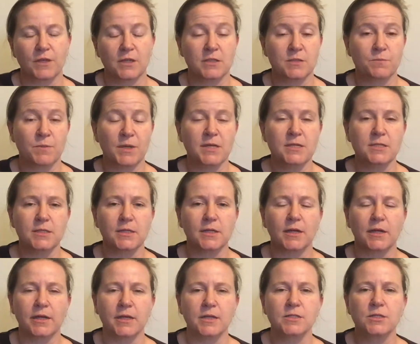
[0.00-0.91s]
It's
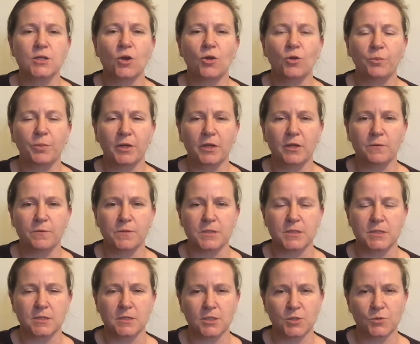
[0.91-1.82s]
basically, its whole
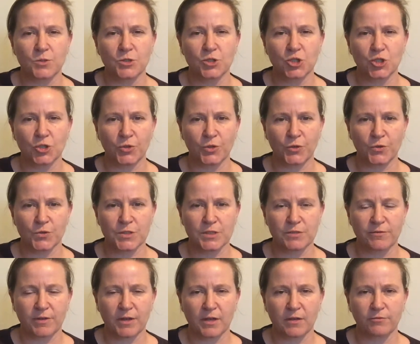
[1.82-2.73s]
purpose is to ensure your
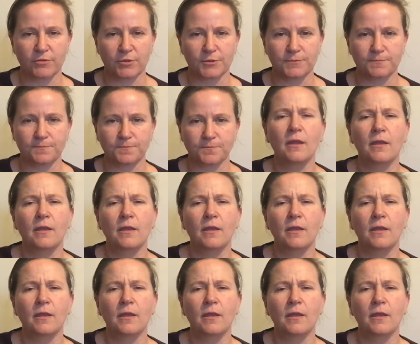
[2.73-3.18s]
survival.